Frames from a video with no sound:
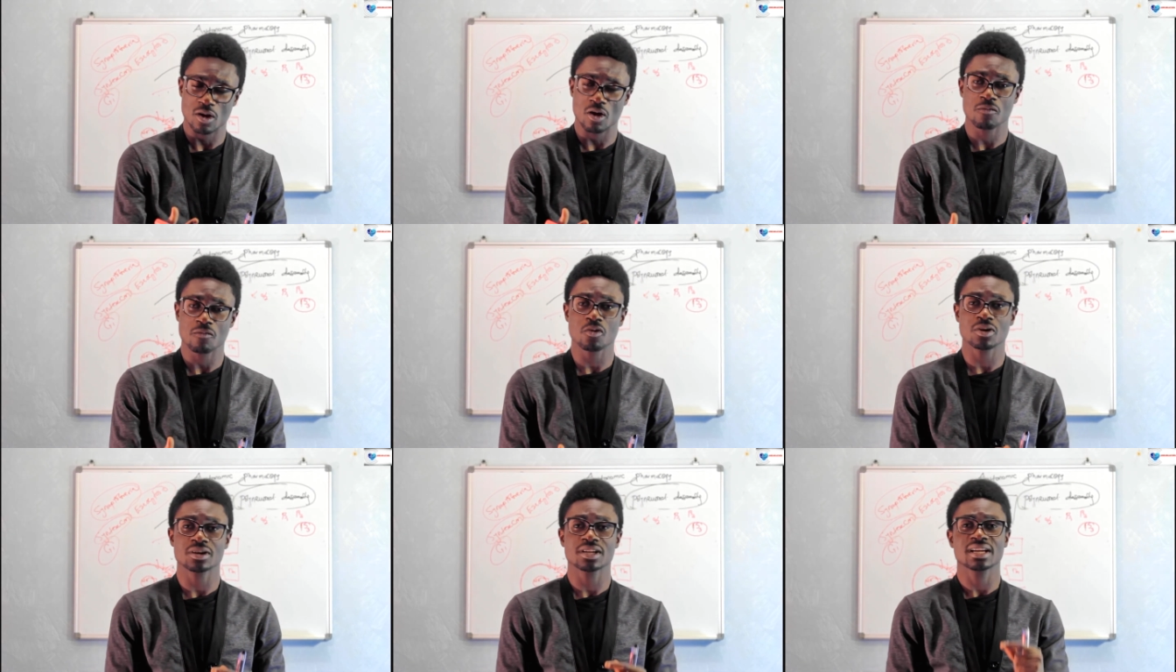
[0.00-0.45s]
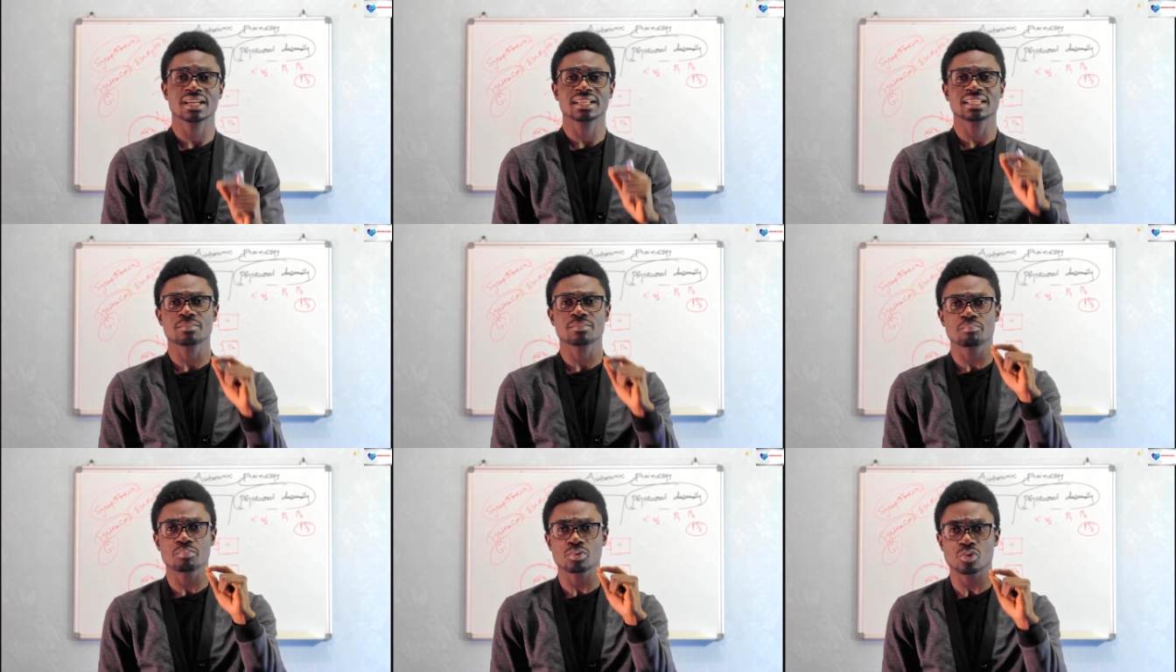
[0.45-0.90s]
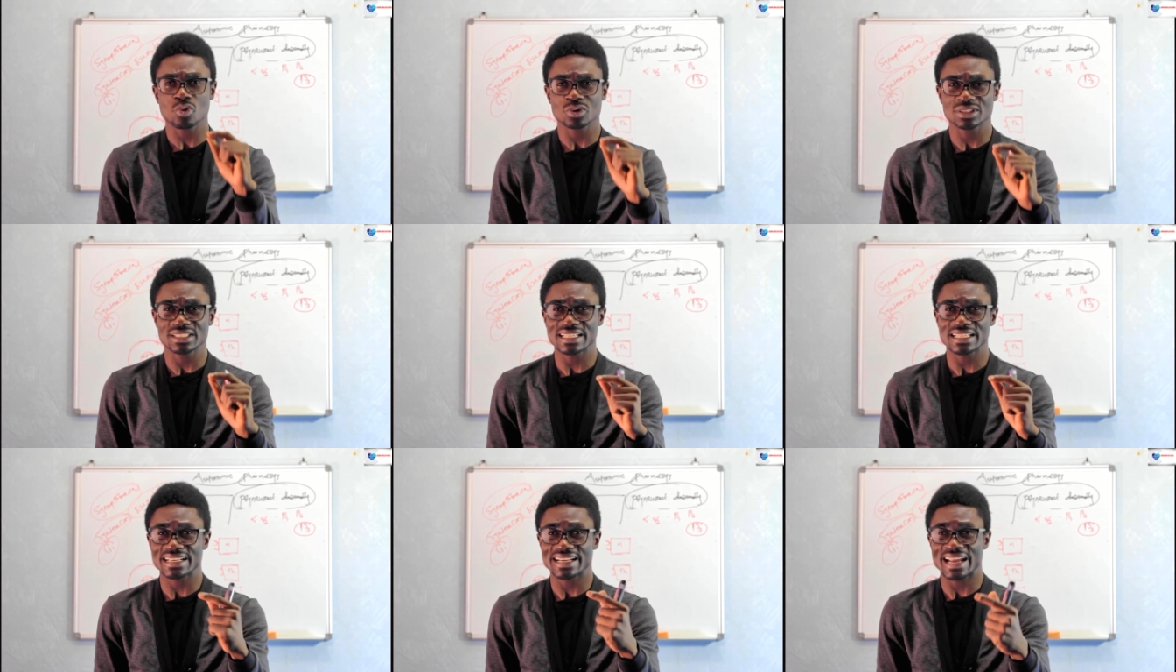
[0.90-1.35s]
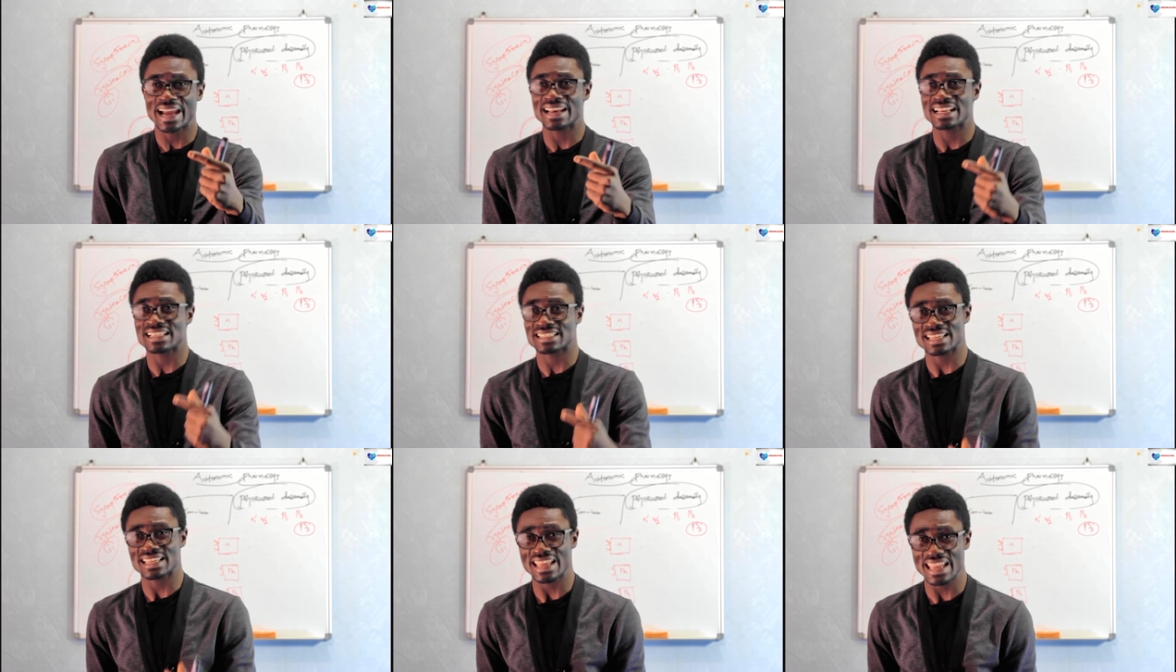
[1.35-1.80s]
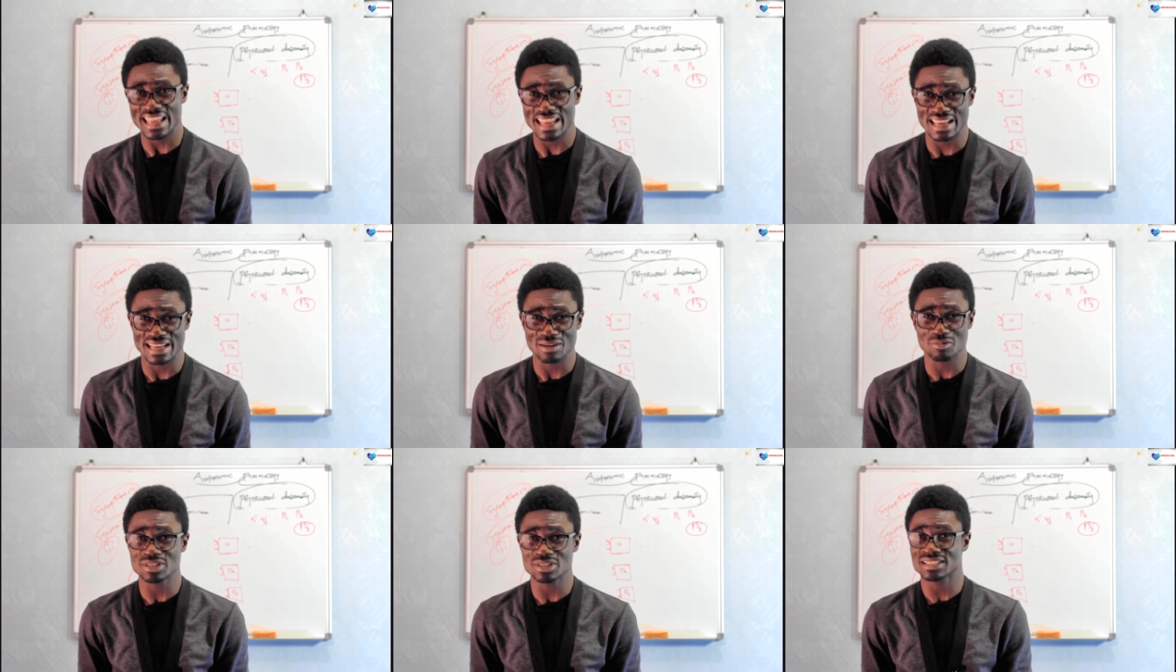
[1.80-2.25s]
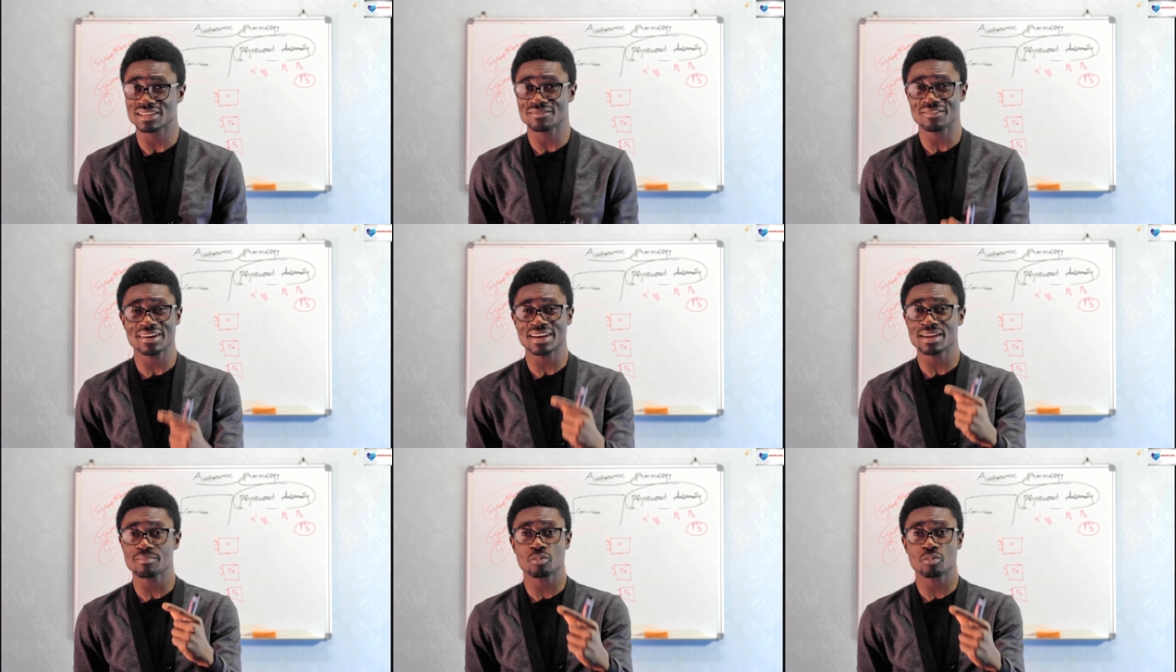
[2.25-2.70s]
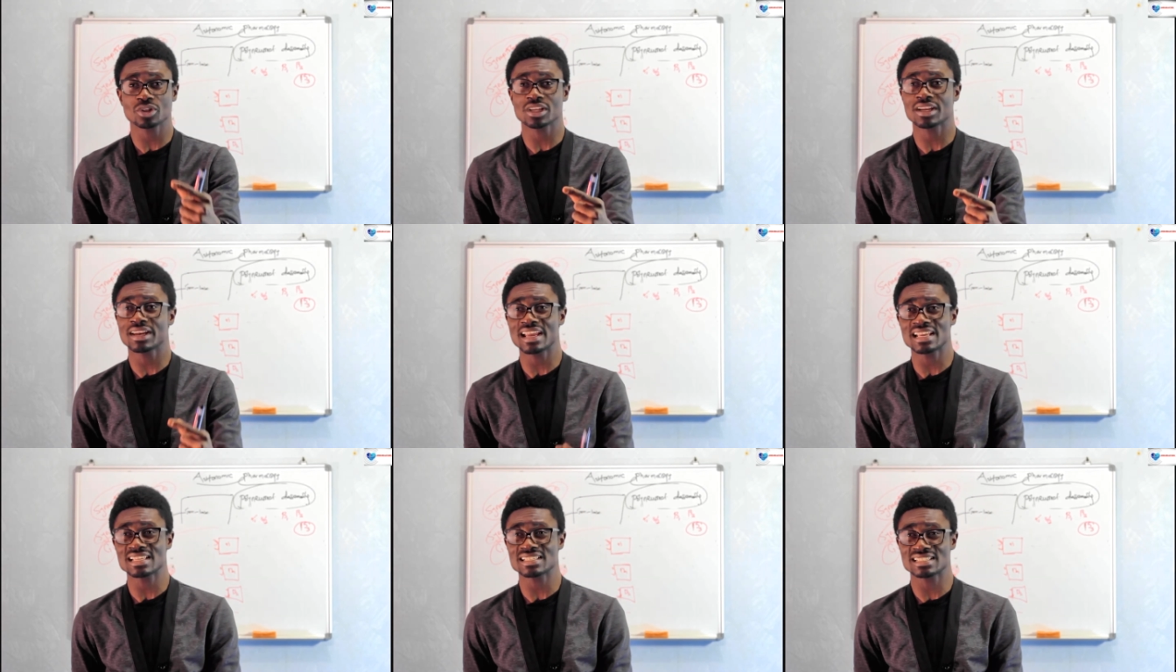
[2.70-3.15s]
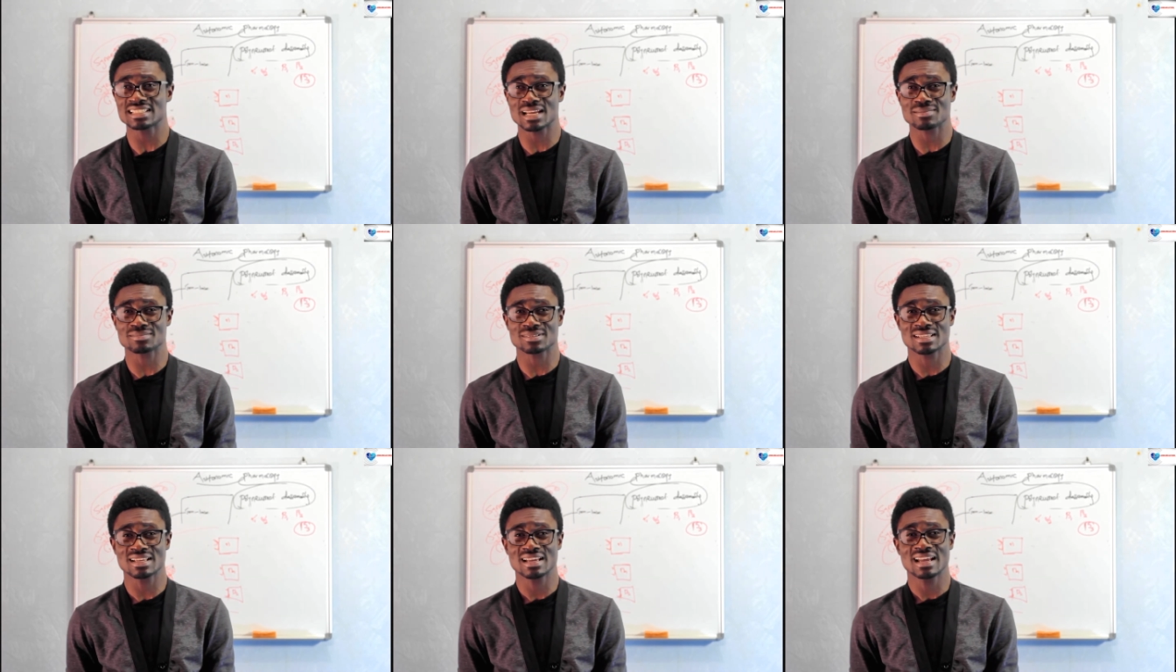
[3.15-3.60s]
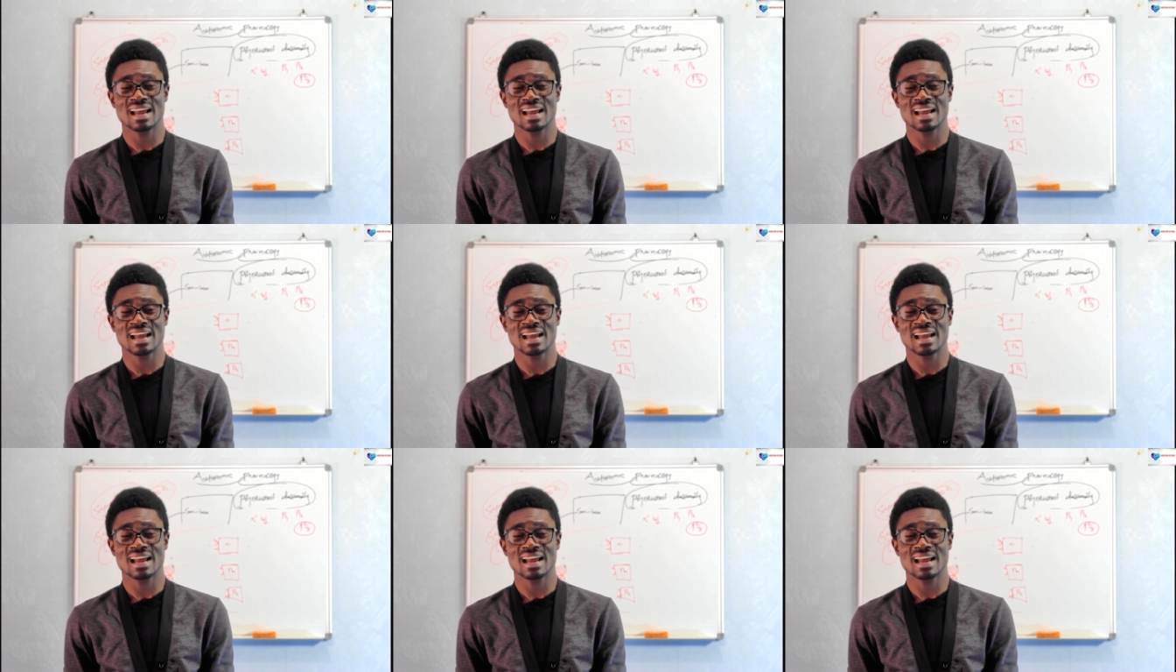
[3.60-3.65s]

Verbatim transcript: of what the protein kinase A, which is a very important enzyme.